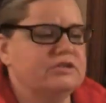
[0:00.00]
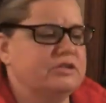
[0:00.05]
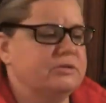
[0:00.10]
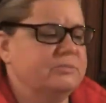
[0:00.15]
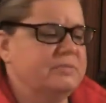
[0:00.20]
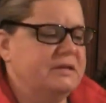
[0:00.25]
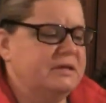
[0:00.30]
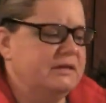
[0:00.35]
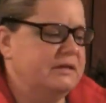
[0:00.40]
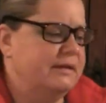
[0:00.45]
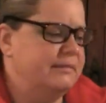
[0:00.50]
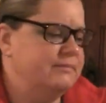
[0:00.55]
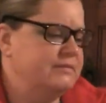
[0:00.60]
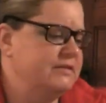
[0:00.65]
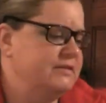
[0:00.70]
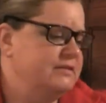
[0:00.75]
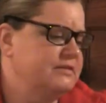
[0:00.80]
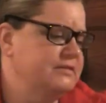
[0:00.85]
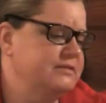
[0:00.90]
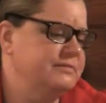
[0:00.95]
should be in
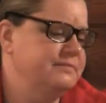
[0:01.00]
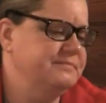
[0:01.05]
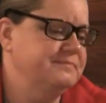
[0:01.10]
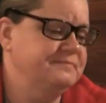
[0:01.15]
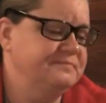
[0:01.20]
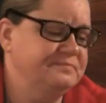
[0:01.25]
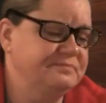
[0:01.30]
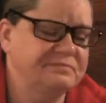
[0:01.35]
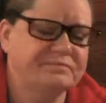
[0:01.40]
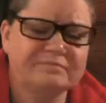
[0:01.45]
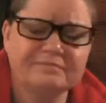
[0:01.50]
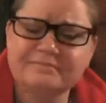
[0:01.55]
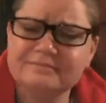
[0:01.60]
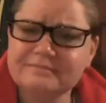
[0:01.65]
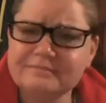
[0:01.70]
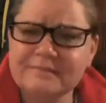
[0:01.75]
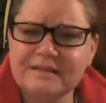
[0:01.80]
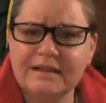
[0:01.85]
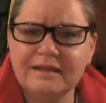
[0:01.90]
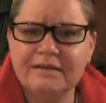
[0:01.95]
empties
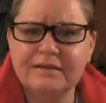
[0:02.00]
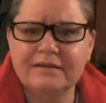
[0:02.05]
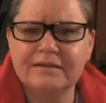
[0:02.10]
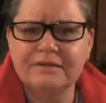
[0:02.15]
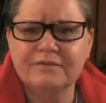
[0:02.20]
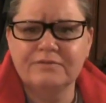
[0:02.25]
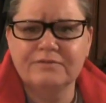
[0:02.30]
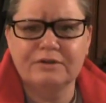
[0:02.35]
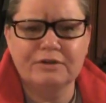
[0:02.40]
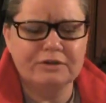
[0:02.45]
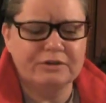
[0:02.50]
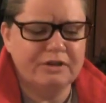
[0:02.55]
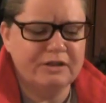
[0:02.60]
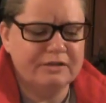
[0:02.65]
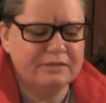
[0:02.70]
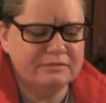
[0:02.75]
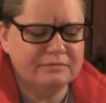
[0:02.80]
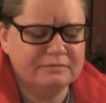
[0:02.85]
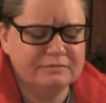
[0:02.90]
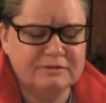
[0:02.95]
for
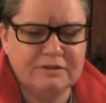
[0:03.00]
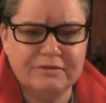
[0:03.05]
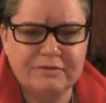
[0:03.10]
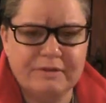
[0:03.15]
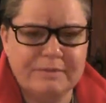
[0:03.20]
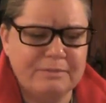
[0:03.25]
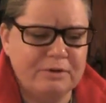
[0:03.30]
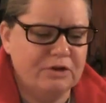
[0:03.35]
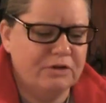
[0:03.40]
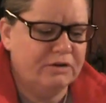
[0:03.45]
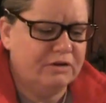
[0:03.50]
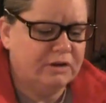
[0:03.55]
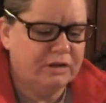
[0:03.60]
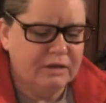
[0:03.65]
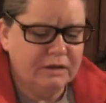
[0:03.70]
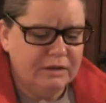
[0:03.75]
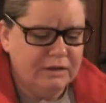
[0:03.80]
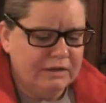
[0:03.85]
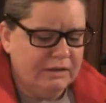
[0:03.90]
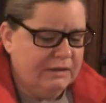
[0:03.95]
November.
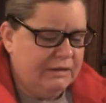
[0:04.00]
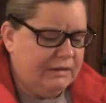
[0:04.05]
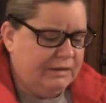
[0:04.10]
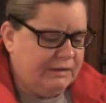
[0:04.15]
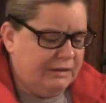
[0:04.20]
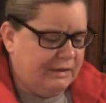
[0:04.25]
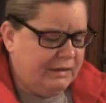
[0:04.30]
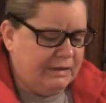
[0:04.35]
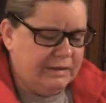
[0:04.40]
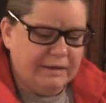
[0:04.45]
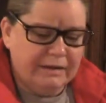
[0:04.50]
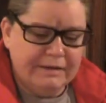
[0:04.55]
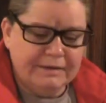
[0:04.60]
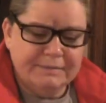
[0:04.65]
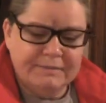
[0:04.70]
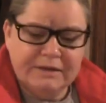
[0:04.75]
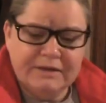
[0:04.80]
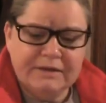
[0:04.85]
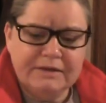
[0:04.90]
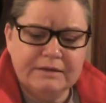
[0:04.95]
Um,